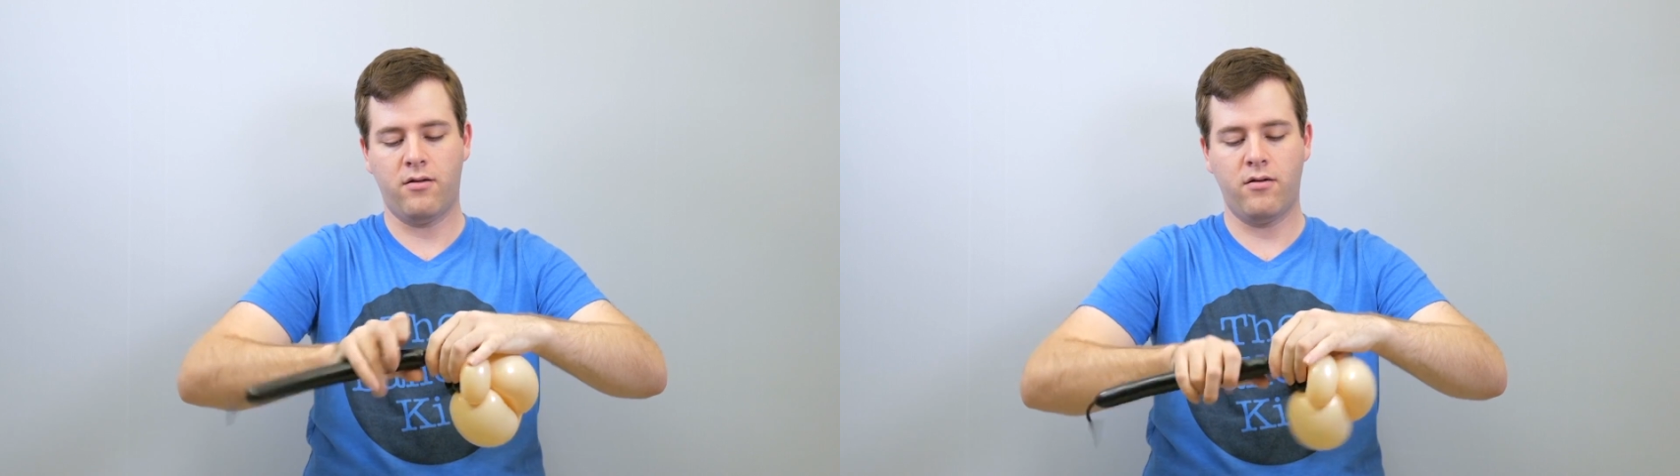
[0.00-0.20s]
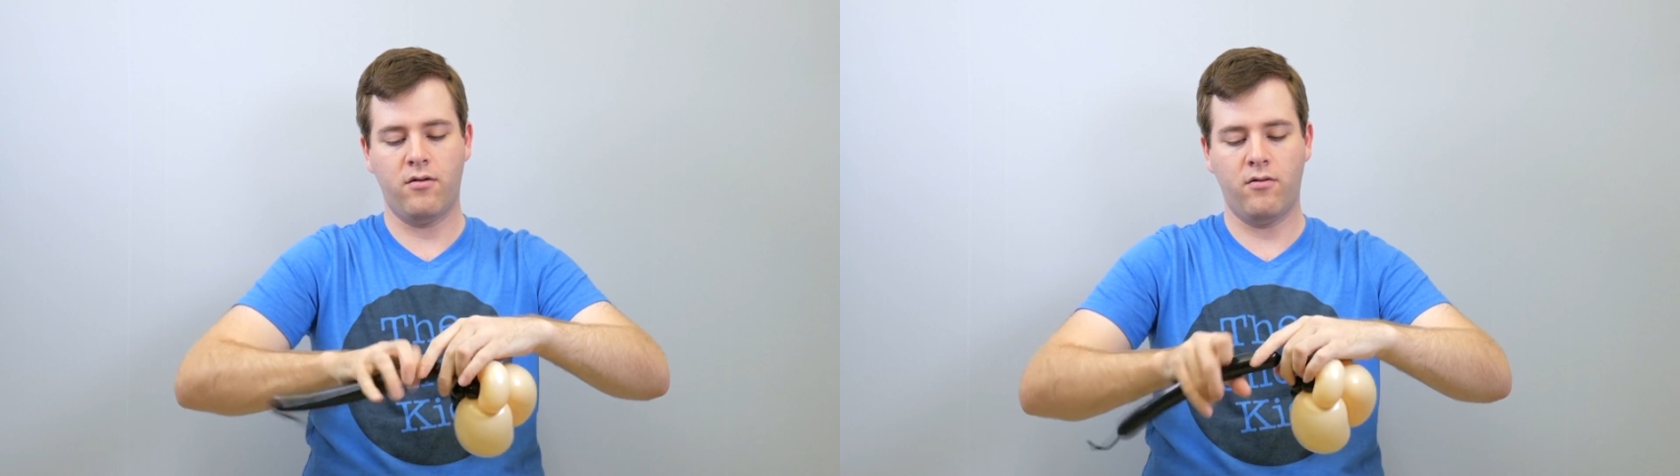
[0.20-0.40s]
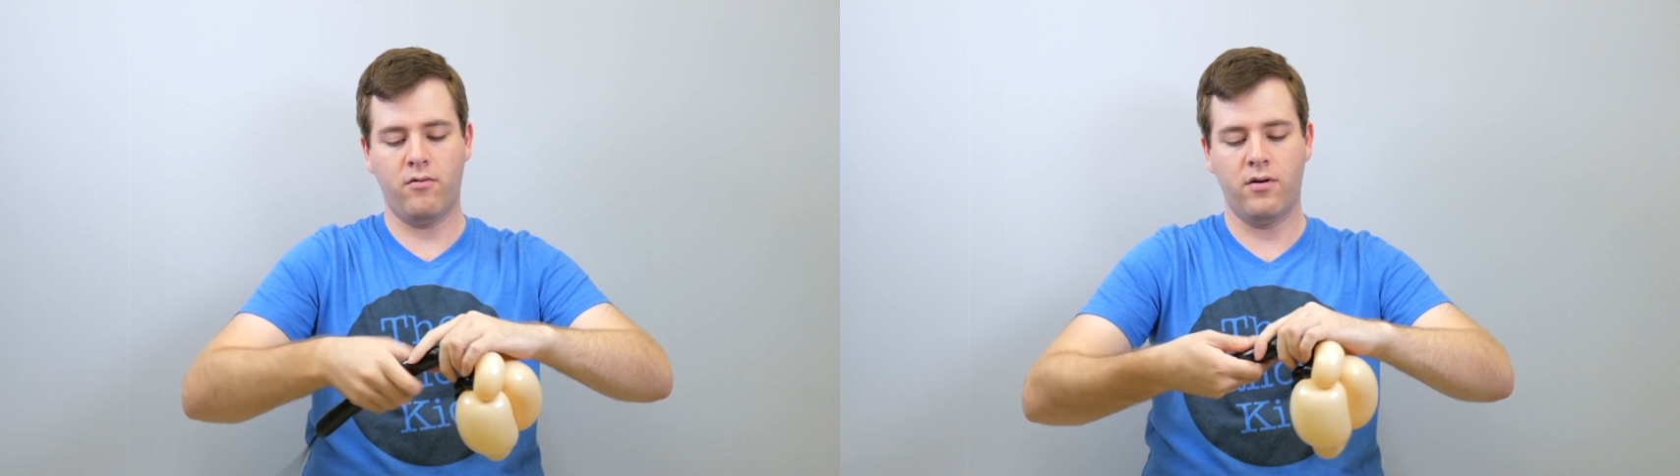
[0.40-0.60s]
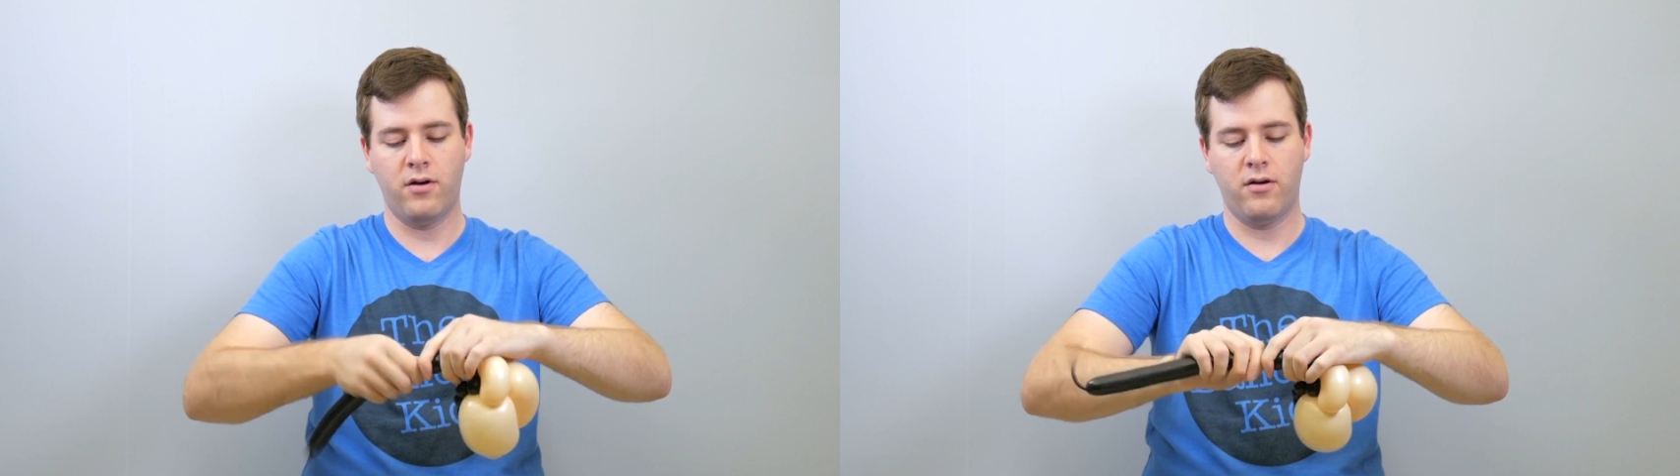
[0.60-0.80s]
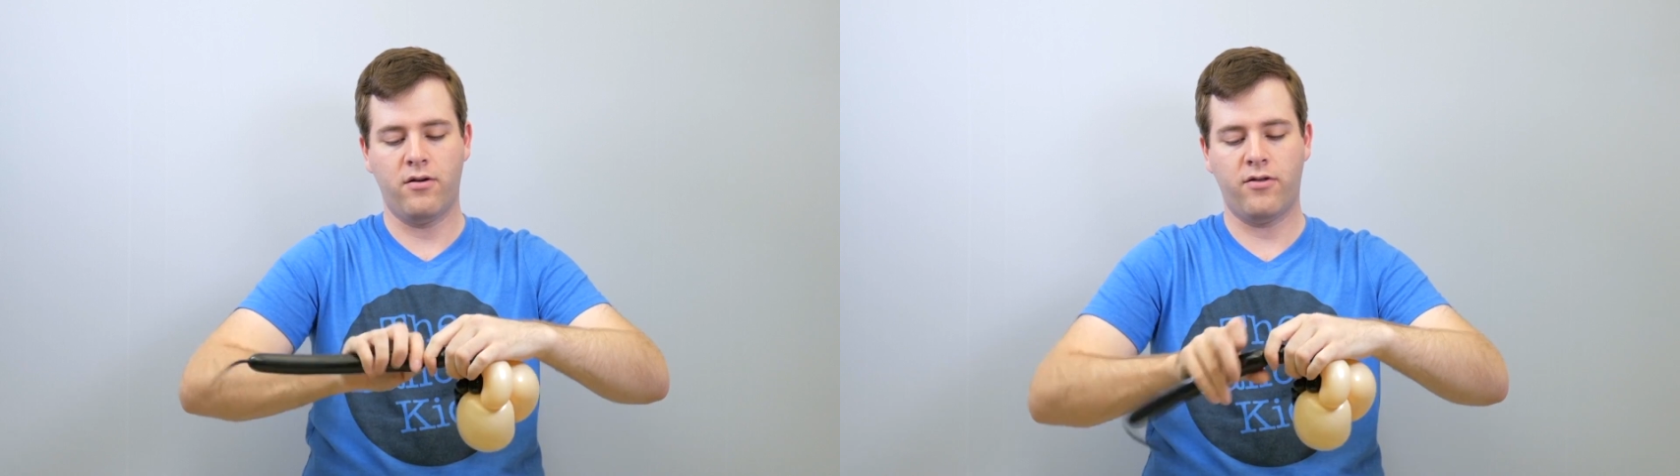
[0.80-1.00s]
2,
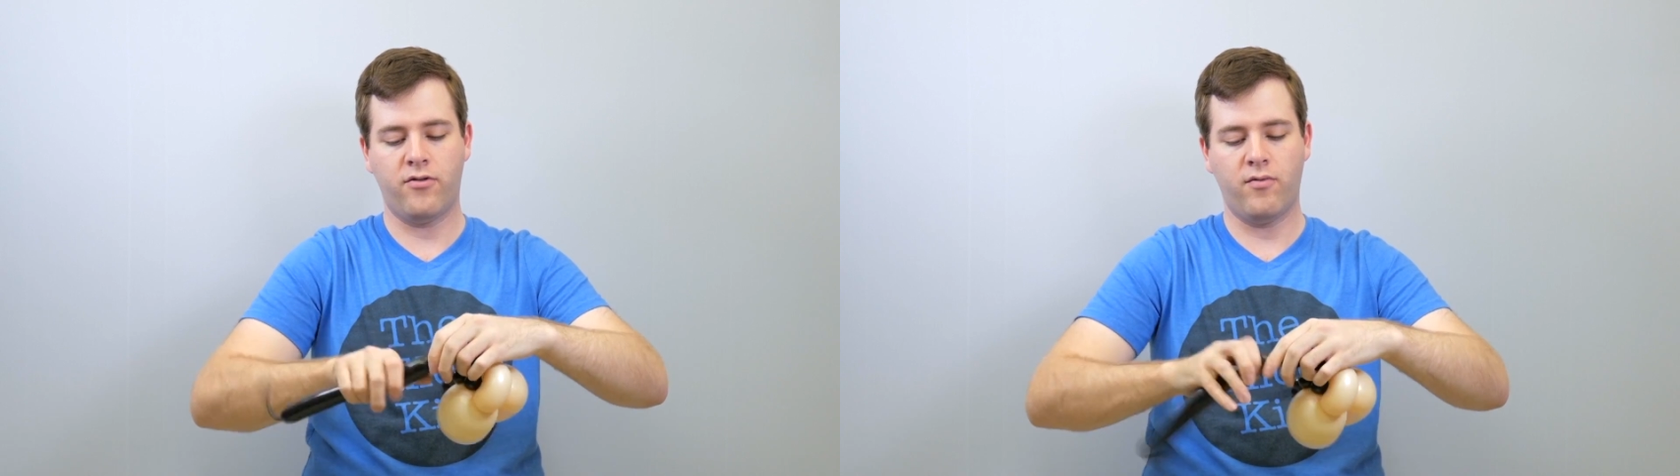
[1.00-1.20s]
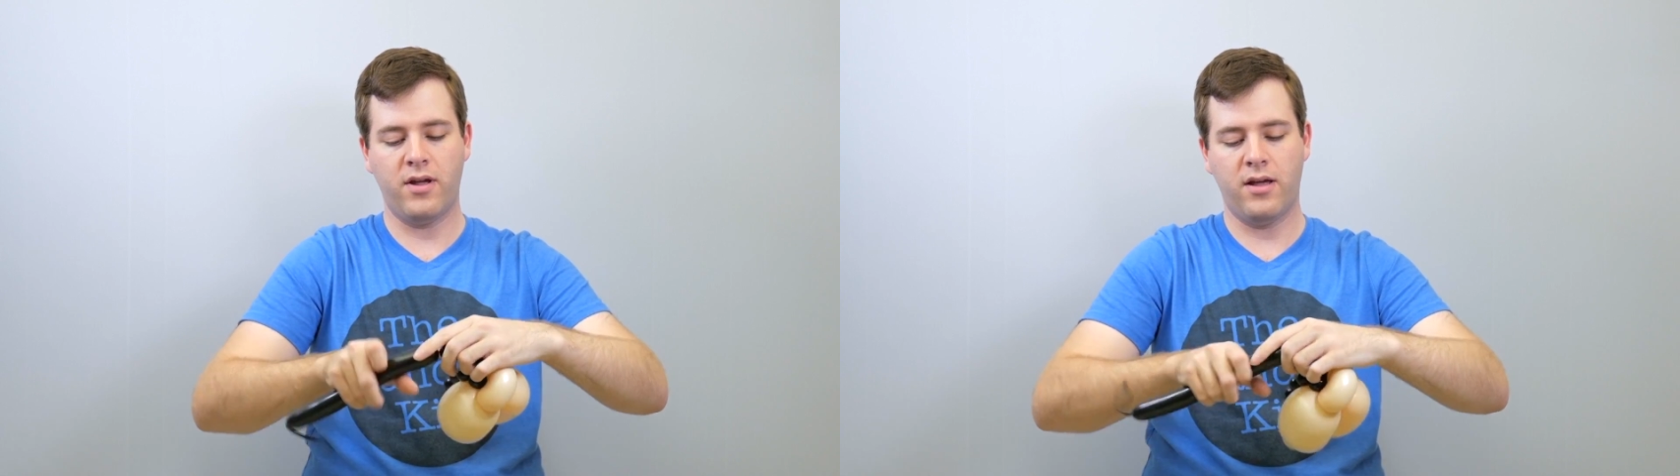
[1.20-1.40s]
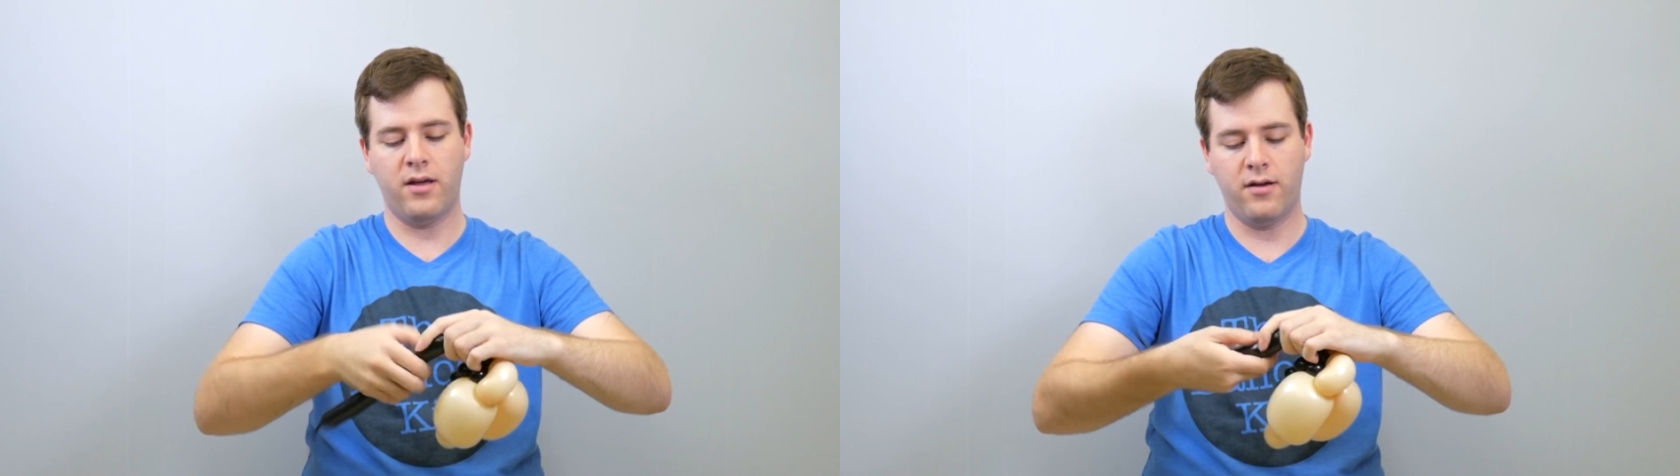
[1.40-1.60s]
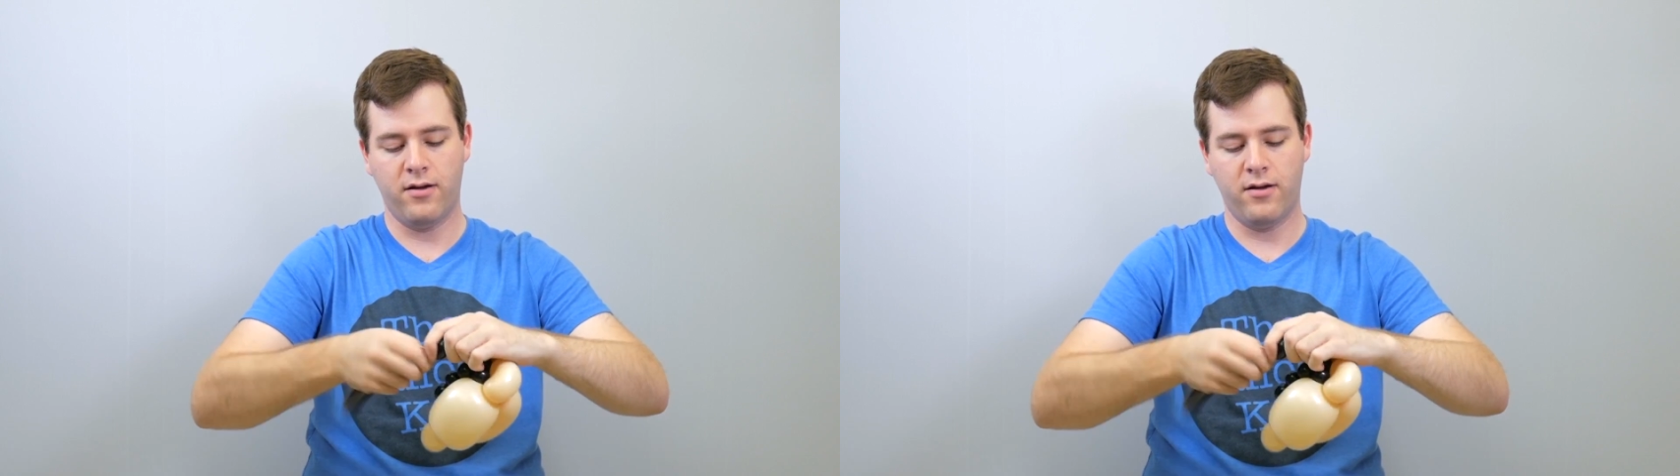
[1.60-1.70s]
3,